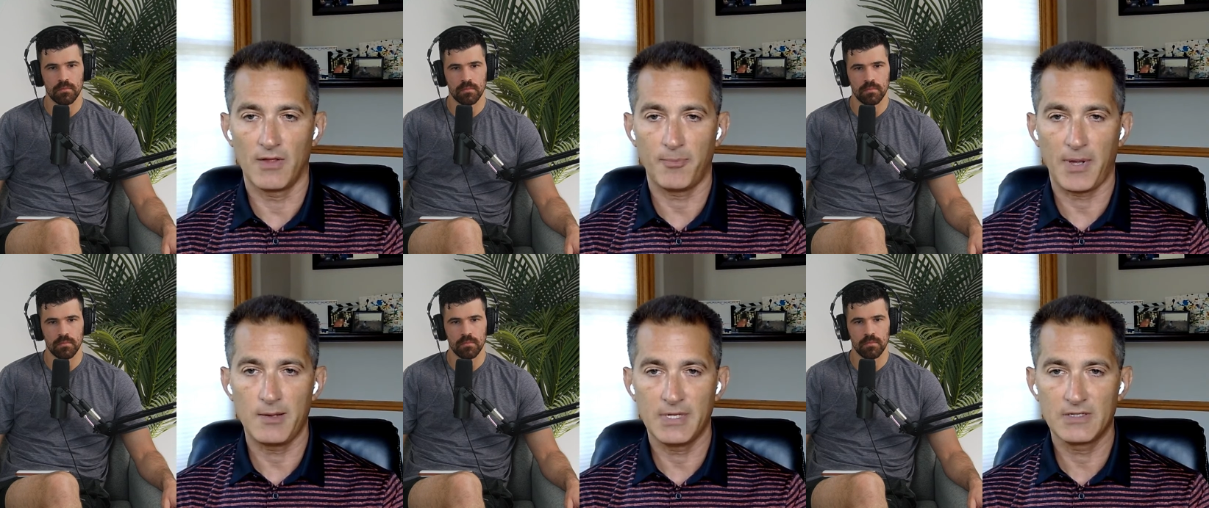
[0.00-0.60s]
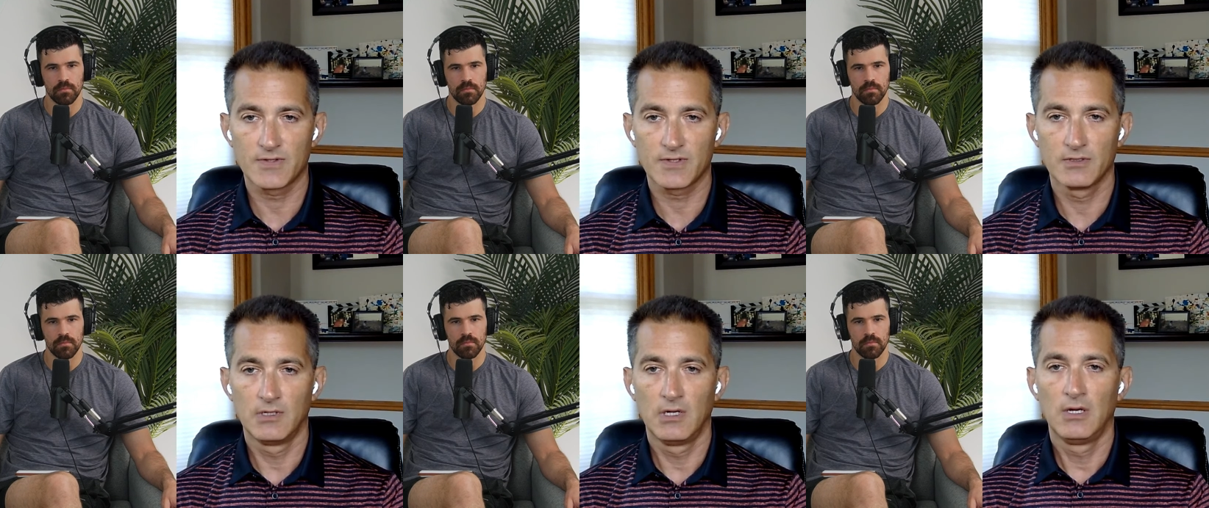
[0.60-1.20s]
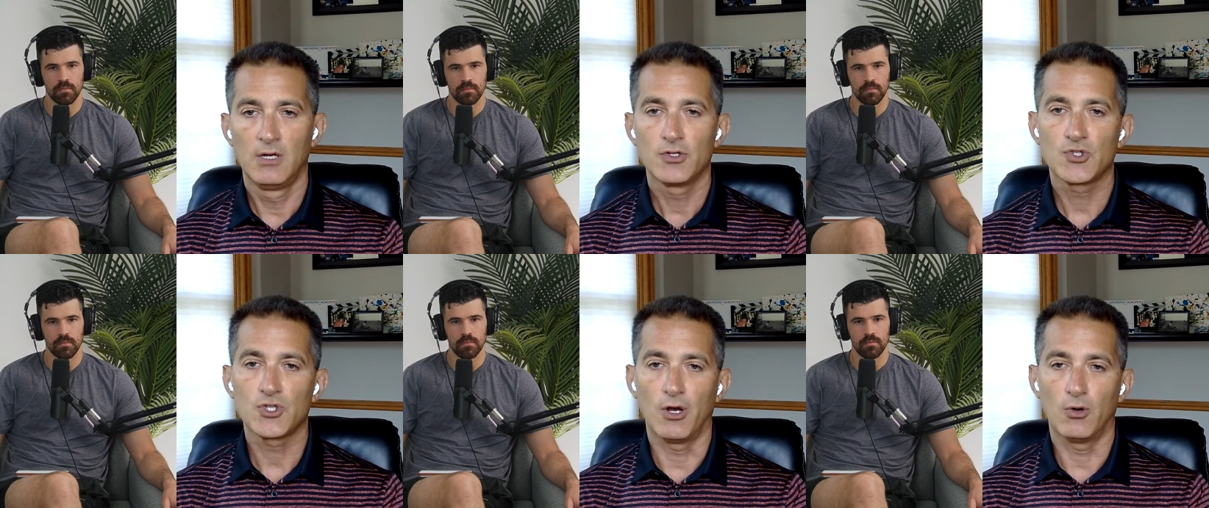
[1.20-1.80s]
Speaker 1: a month payments.
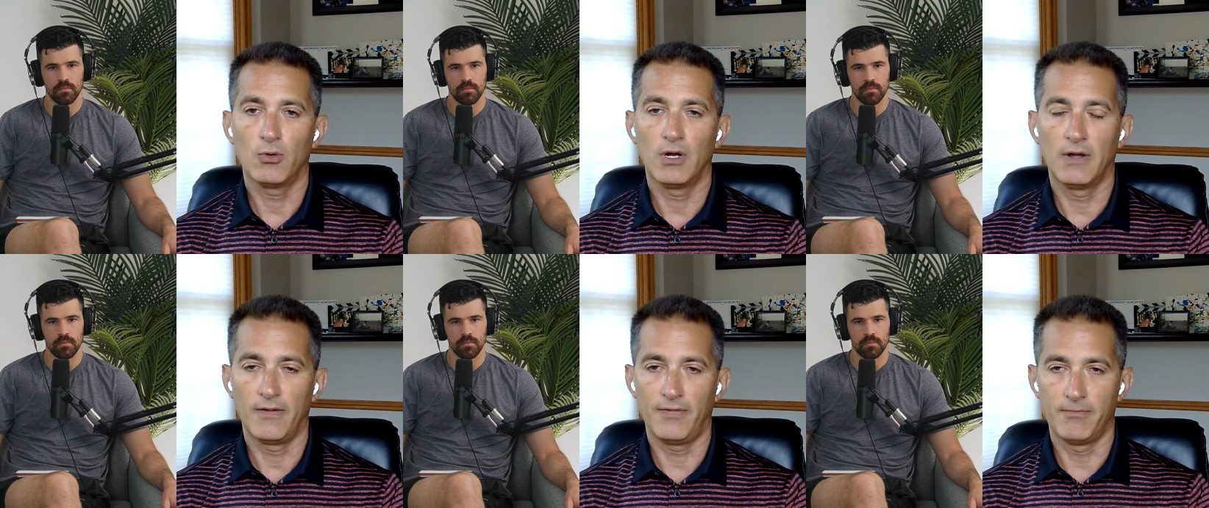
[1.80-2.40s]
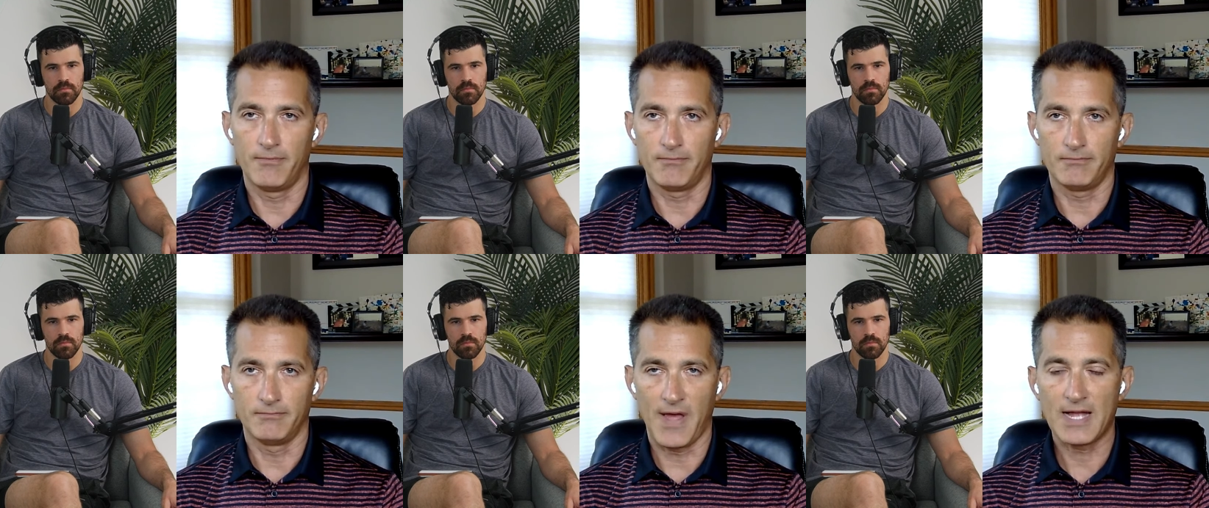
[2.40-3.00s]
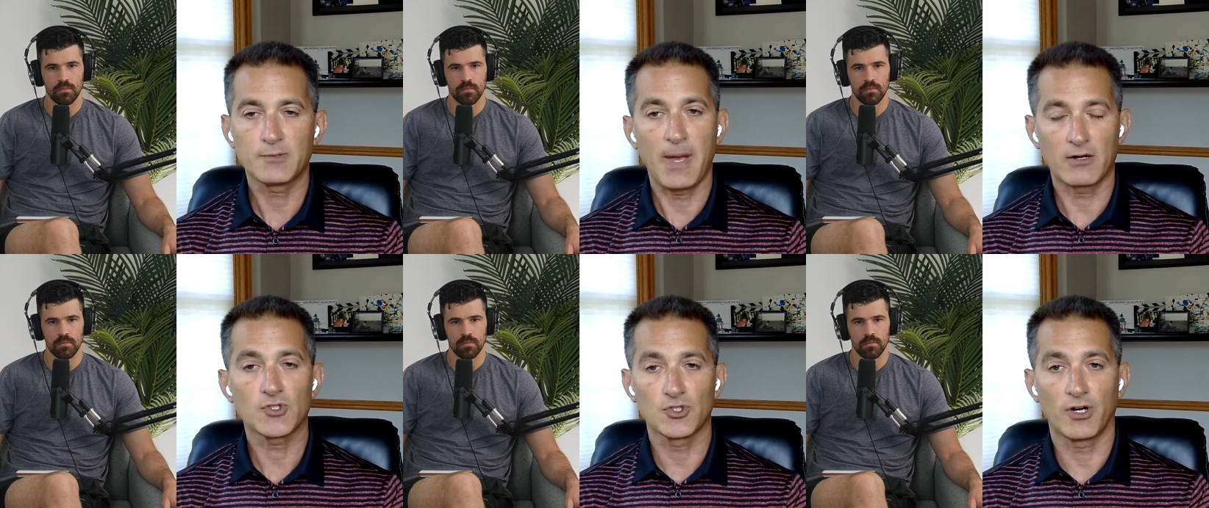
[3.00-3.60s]
So that's
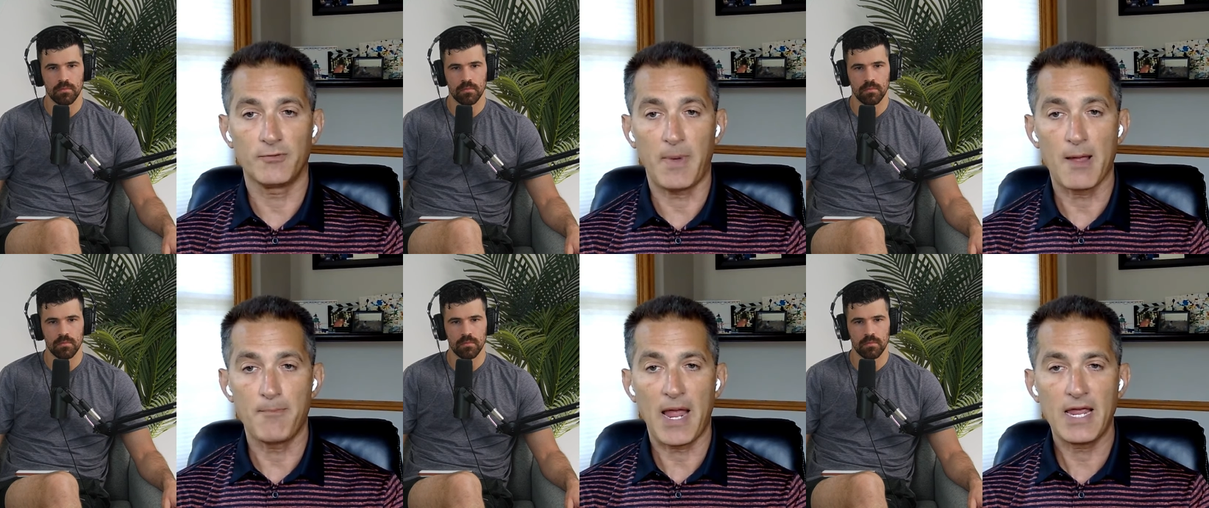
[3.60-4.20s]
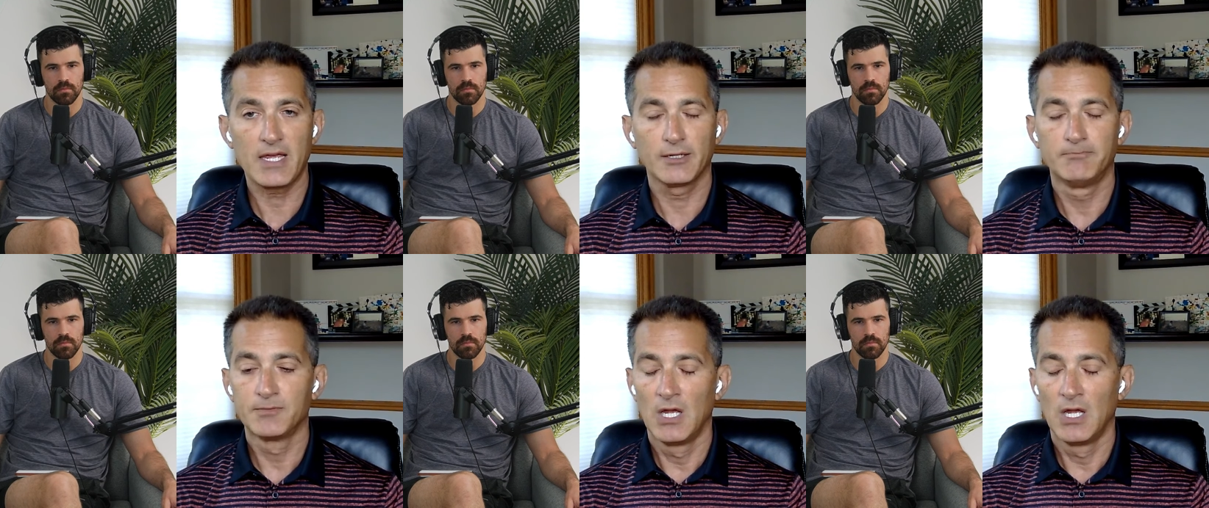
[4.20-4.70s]
better served by a bank.